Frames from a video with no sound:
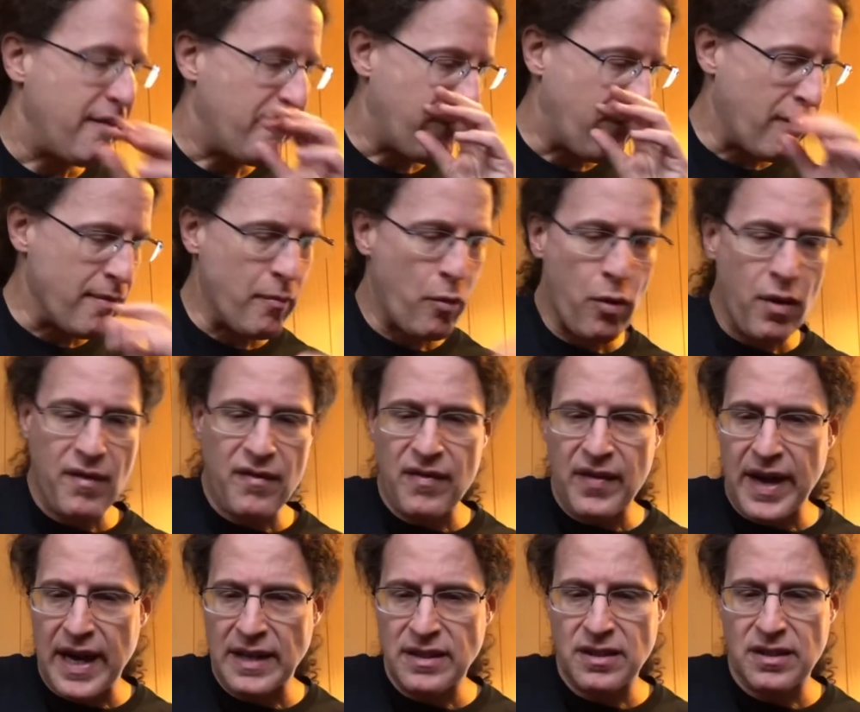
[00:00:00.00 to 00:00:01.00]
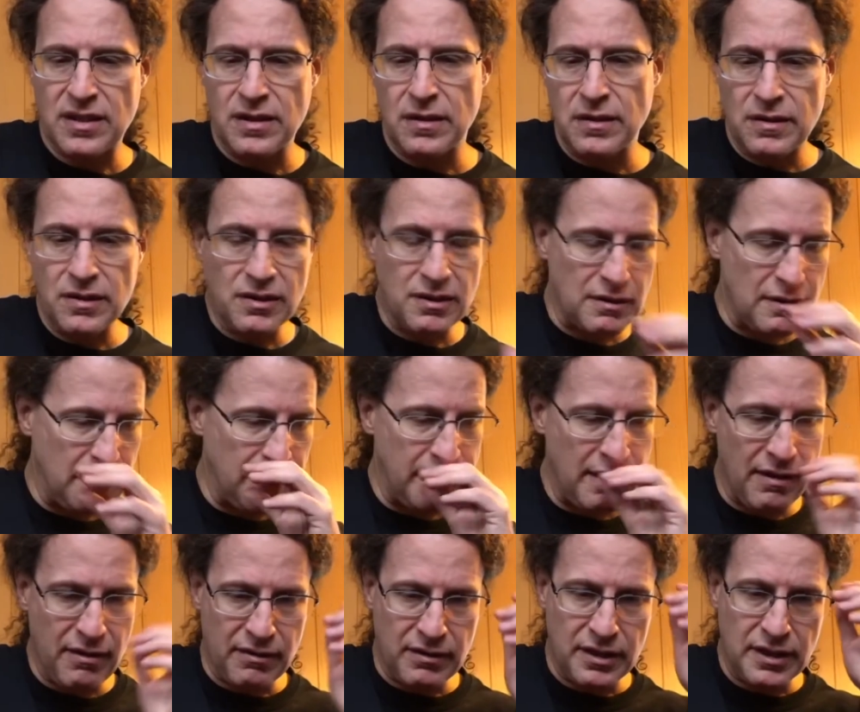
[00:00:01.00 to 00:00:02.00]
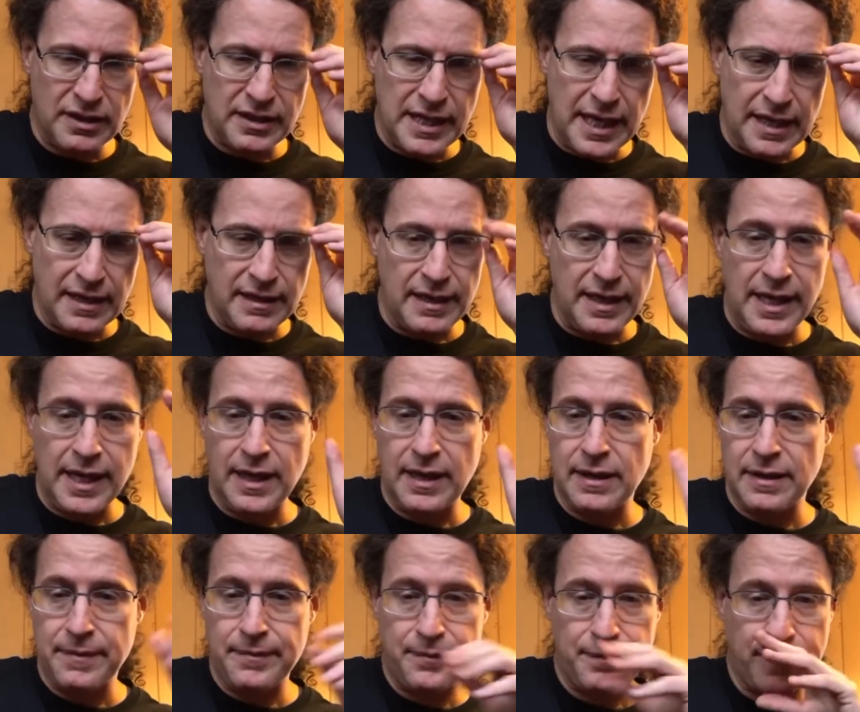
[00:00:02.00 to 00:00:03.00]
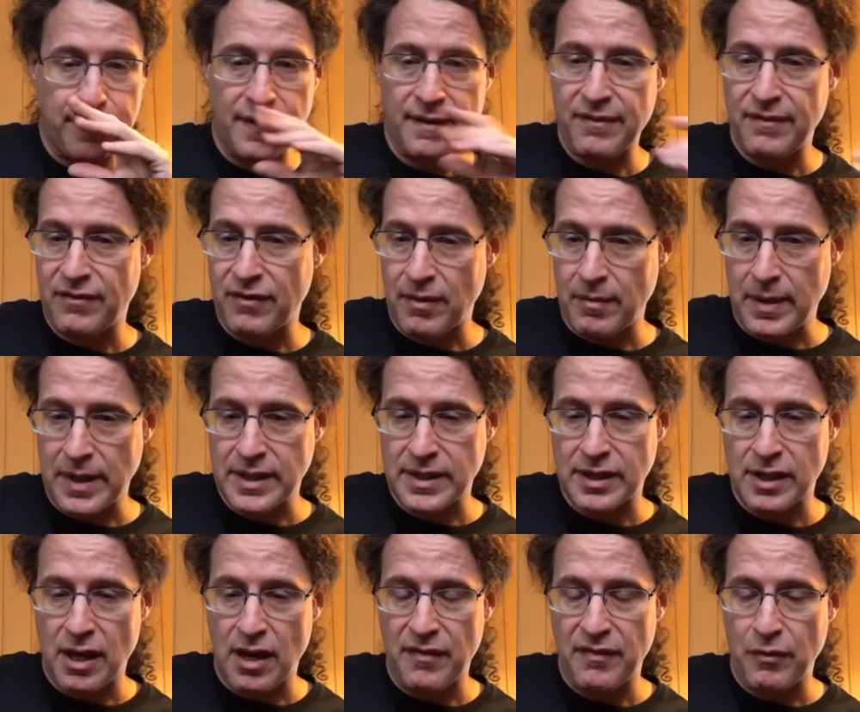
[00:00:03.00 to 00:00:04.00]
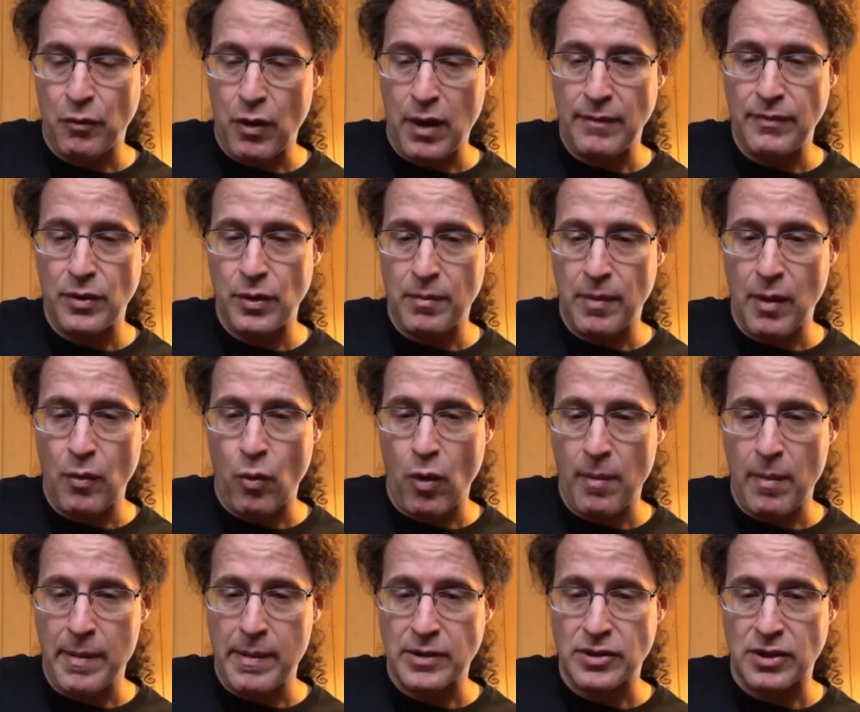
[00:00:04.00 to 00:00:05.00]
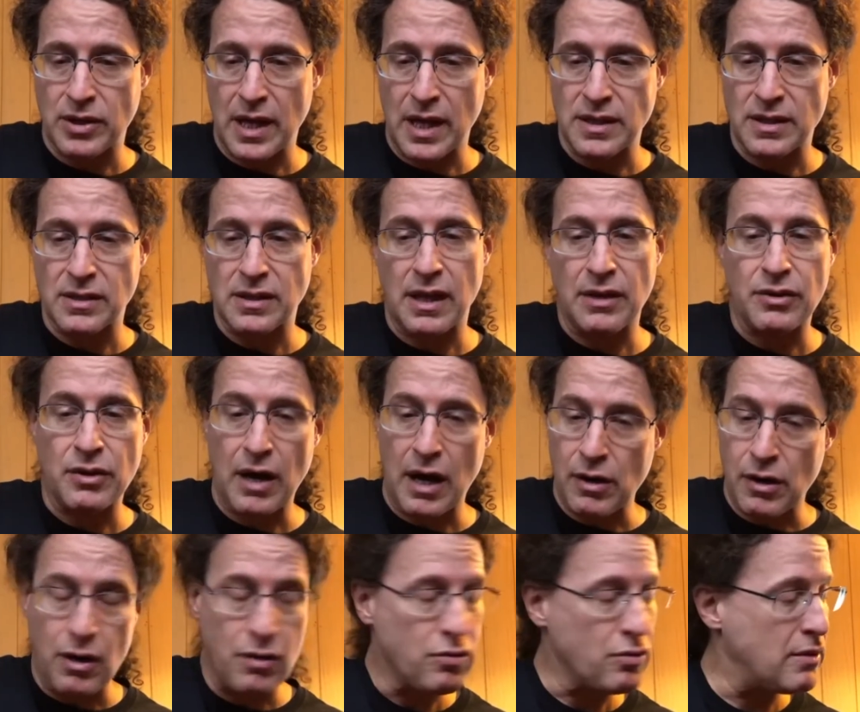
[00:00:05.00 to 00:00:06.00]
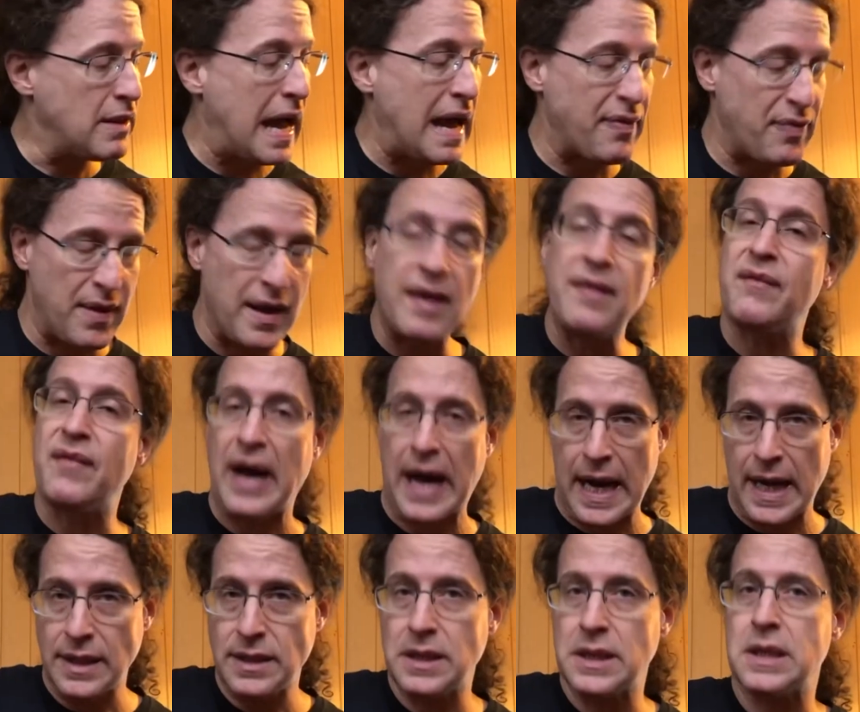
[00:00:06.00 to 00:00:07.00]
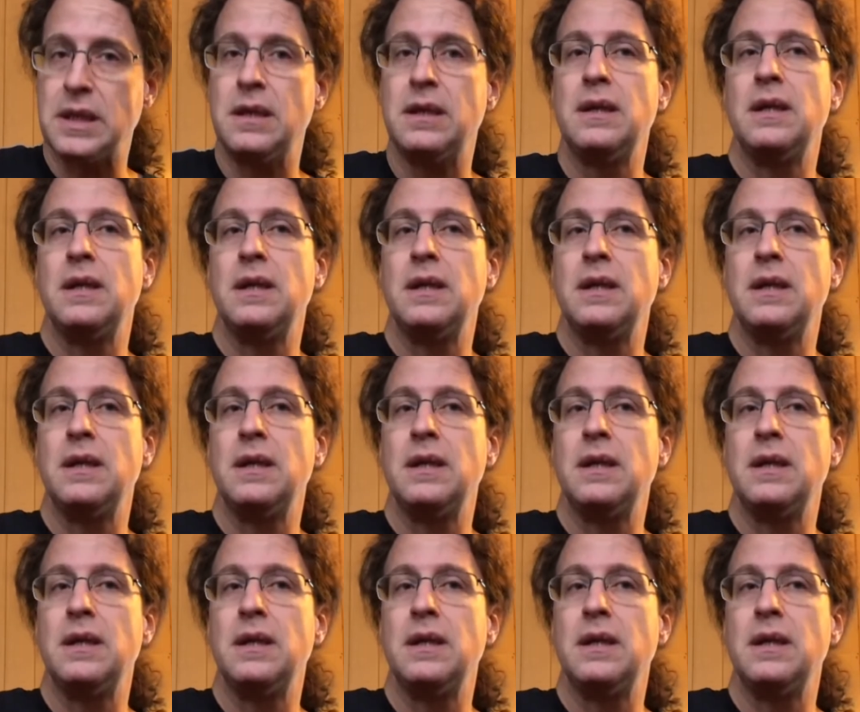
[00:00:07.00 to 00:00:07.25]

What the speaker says: For more advanced students, another good technique for myself while I'm doing my warm-up exercises, I'll go through that thing fast.